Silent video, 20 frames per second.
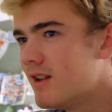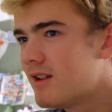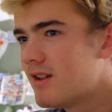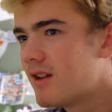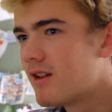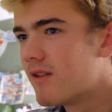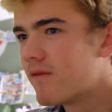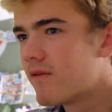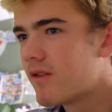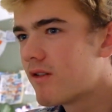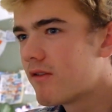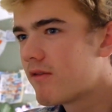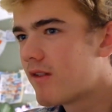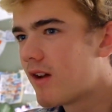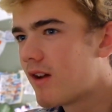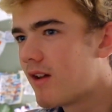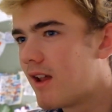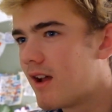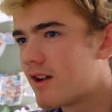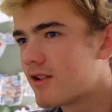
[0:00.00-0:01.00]
To defer
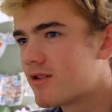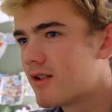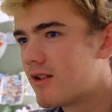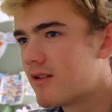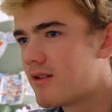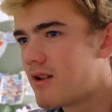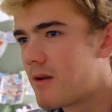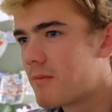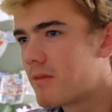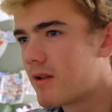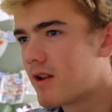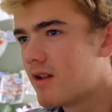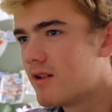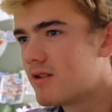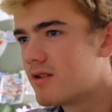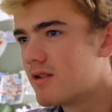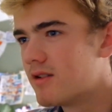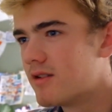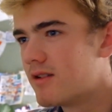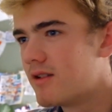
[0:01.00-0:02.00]
final action on your
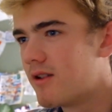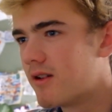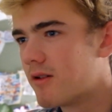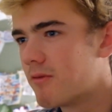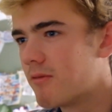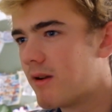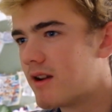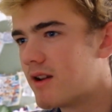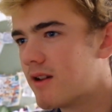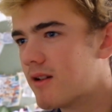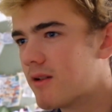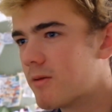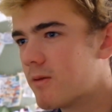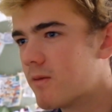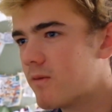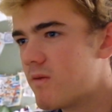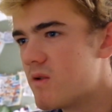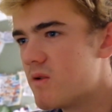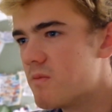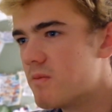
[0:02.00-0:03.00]
application until our regular
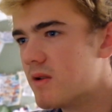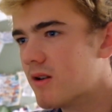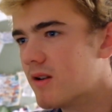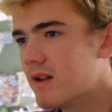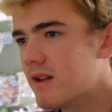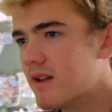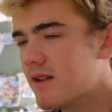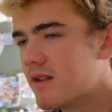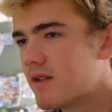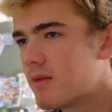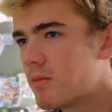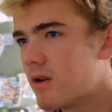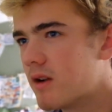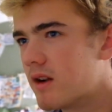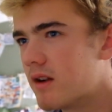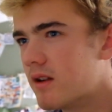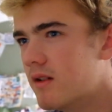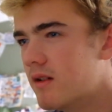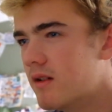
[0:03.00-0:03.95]
review period this spring.